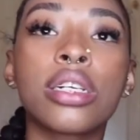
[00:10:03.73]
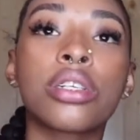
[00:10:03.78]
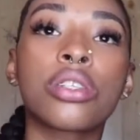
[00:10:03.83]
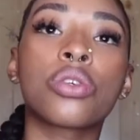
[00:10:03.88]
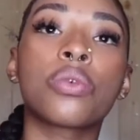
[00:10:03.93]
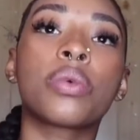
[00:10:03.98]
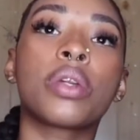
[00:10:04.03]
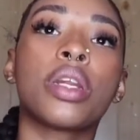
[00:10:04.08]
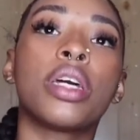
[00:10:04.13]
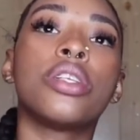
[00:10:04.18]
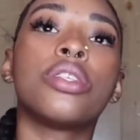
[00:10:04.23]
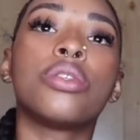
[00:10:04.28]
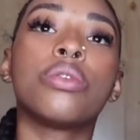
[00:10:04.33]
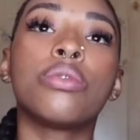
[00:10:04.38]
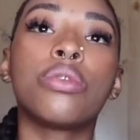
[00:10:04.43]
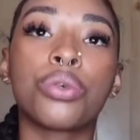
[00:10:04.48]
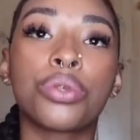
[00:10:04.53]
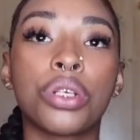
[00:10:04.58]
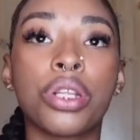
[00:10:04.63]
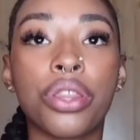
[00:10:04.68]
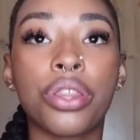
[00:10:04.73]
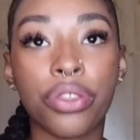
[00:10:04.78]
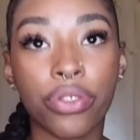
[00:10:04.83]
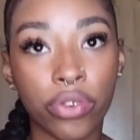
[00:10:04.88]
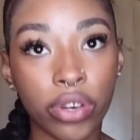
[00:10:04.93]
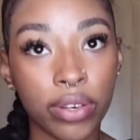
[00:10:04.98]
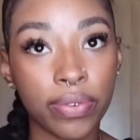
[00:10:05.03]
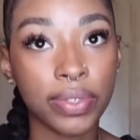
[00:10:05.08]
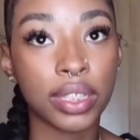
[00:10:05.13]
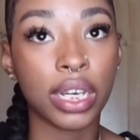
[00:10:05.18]
So when I do go to
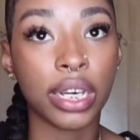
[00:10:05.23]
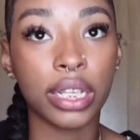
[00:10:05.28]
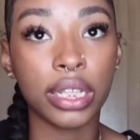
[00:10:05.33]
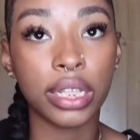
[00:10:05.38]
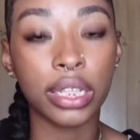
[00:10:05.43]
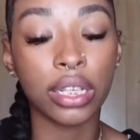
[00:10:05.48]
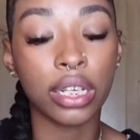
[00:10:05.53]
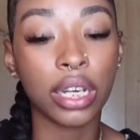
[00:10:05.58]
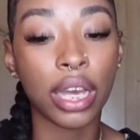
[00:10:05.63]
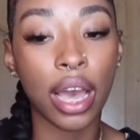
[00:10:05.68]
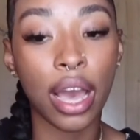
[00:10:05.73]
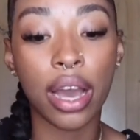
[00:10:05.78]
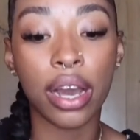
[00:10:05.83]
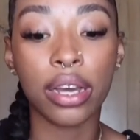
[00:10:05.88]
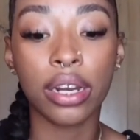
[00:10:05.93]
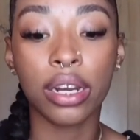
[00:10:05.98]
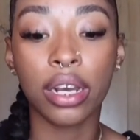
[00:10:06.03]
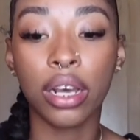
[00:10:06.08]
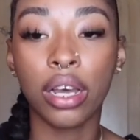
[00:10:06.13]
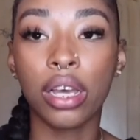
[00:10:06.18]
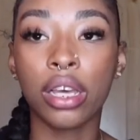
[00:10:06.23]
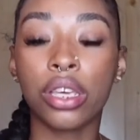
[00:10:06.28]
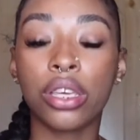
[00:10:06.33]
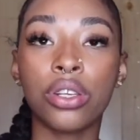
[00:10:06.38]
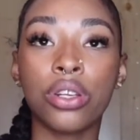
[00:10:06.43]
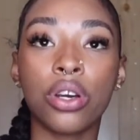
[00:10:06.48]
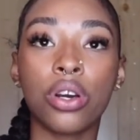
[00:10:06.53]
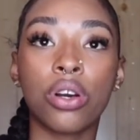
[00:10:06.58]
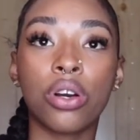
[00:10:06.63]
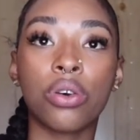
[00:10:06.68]
thrifts, I look at, you
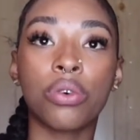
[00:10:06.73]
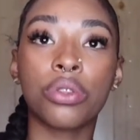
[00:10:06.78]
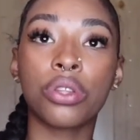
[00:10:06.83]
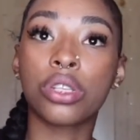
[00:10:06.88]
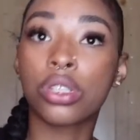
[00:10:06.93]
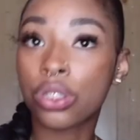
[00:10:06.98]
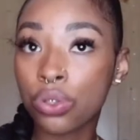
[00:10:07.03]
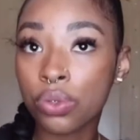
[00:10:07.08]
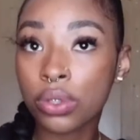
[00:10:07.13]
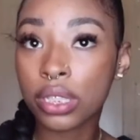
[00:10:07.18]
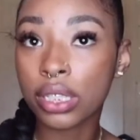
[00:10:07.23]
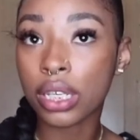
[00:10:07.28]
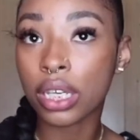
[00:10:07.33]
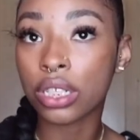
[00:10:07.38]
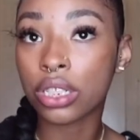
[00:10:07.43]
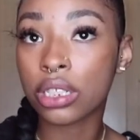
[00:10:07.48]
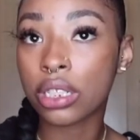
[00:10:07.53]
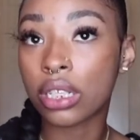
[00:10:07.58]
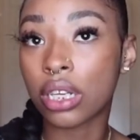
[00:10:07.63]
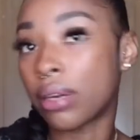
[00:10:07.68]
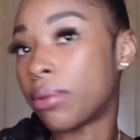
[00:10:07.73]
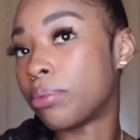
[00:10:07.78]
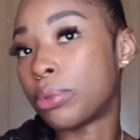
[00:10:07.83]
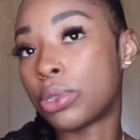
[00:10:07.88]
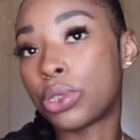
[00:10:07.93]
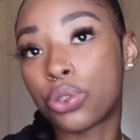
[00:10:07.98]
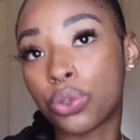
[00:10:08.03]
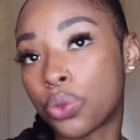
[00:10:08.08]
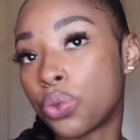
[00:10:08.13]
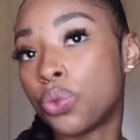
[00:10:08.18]
know, the suit section. I
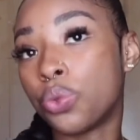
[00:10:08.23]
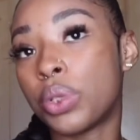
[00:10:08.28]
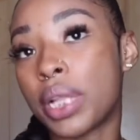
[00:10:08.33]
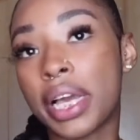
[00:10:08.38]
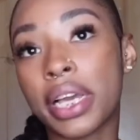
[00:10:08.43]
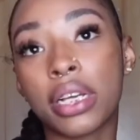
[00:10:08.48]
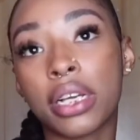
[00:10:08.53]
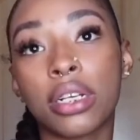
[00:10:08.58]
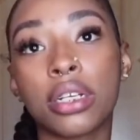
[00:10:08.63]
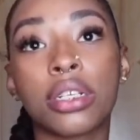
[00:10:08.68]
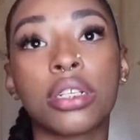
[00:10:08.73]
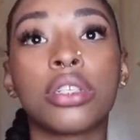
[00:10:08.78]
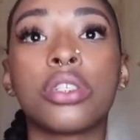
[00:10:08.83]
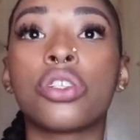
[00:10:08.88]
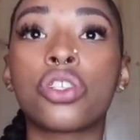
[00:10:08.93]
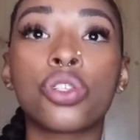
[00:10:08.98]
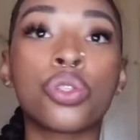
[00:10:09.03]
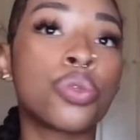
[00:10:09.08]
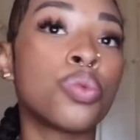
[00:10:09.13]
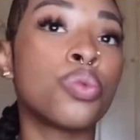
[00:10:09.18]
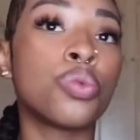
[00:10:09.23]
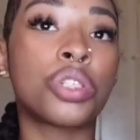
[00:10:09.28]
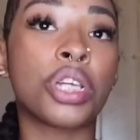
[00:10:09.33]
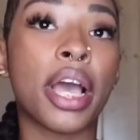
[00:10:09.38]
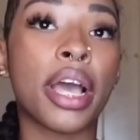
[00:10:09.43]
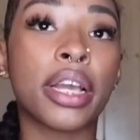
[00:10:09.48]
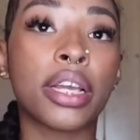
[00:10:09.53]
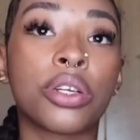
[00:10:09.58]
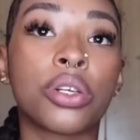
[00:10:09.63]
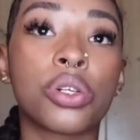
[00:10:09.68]
do like a good suit
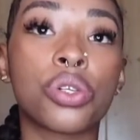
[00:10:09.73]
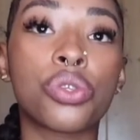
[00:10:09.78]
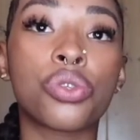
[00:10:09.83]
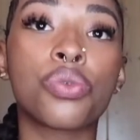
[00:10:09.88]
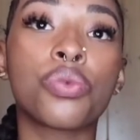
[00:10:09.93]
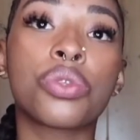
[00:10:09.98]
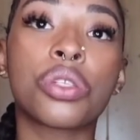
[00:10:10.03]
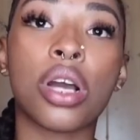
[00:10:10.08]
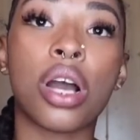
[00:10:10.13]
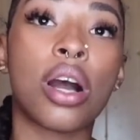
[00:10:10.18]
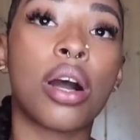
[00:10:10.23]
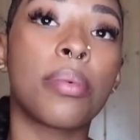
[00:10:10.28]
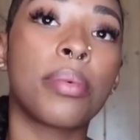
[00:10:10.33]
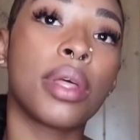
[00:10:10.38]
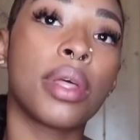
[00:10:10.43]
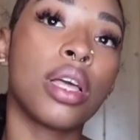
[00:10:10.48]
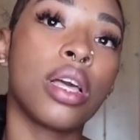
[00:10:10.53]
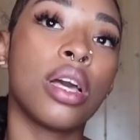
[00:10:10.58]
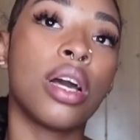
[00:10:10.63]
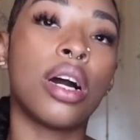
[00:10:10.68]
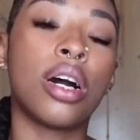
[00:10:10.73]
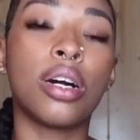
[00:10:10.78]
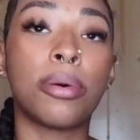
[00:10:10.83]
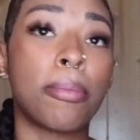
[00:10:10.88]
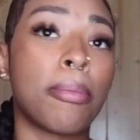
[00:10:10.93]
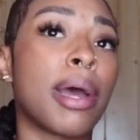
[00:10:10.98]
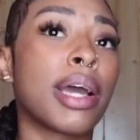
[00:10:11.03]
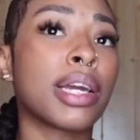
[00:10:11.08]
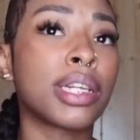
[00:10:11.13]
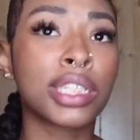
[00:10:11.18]
jacket or suit top. Um,
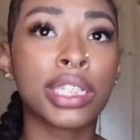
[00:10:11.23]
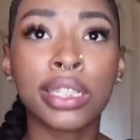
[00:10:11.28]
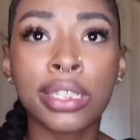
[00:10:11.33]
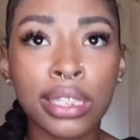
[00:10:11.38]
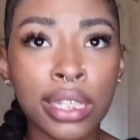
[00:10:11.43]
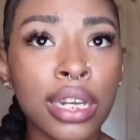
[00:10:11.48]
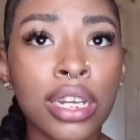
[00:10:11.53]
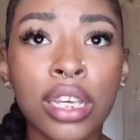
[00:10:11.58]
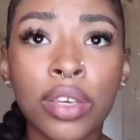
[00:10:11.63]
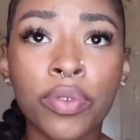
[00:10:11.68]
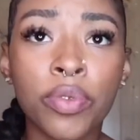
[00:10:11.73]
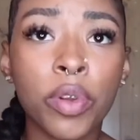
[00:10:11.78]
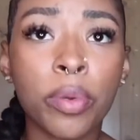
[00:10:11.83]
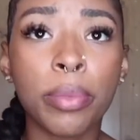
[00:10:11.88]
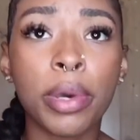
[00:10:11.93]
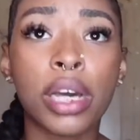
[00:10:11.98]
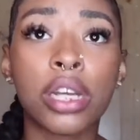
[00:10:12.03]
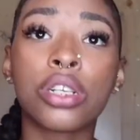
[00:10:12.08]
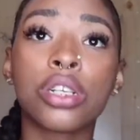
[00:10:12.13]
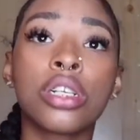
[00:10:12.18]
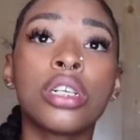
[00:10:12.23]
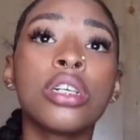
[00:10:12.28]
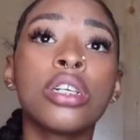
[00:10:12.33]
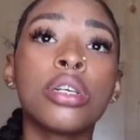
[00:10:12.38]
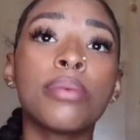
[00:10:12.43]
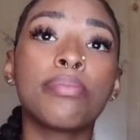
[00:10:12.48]
matching set even better.